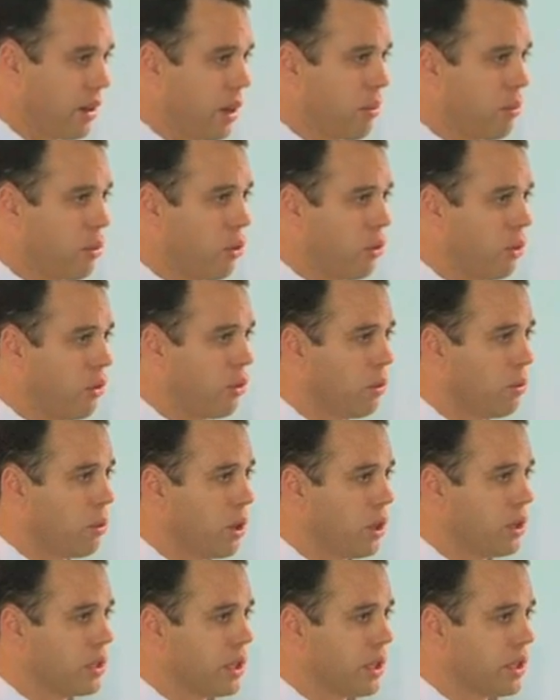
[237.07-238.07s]
approval
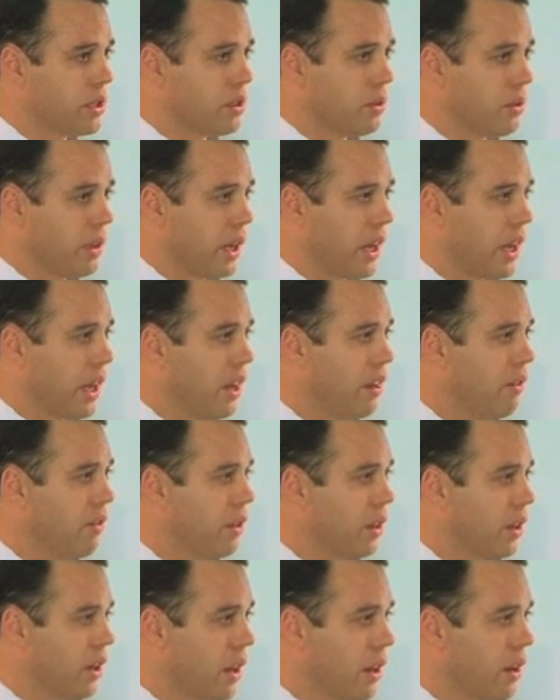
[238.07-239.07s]
process that we have
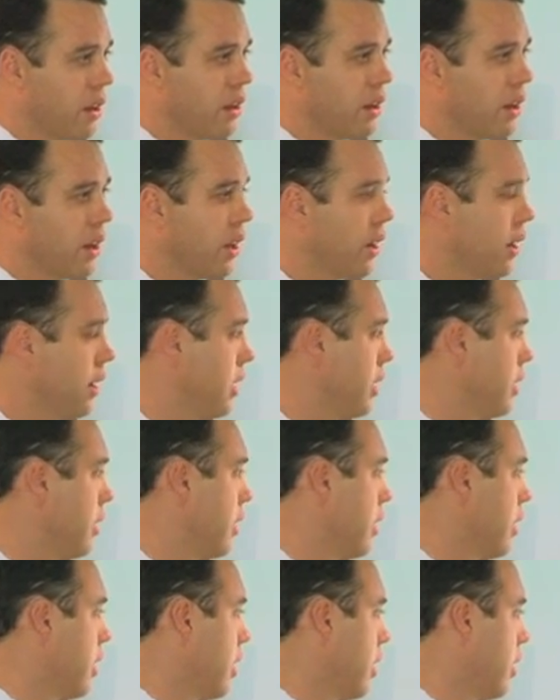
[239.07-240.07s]
and the
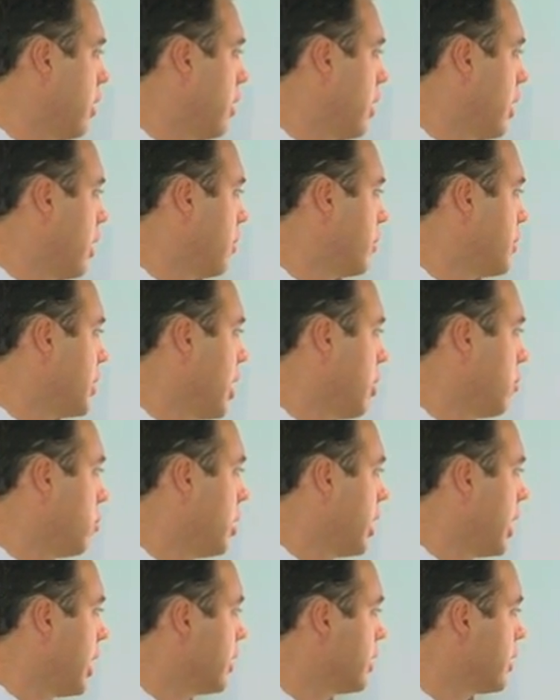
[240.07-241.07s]
current town
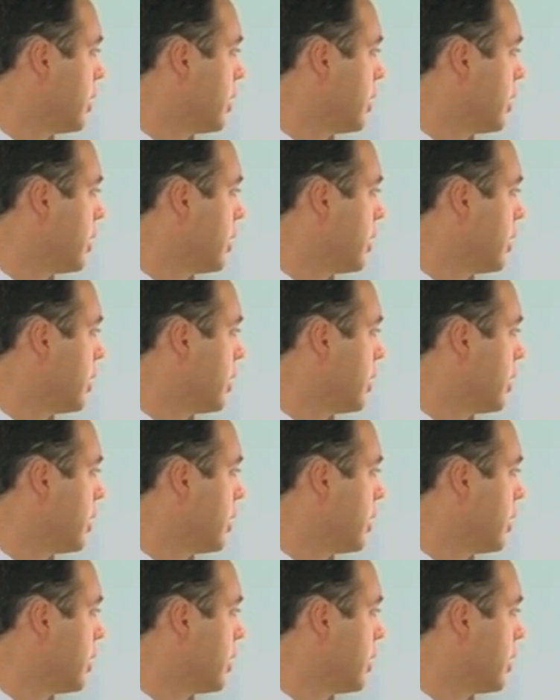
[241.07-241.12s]
planning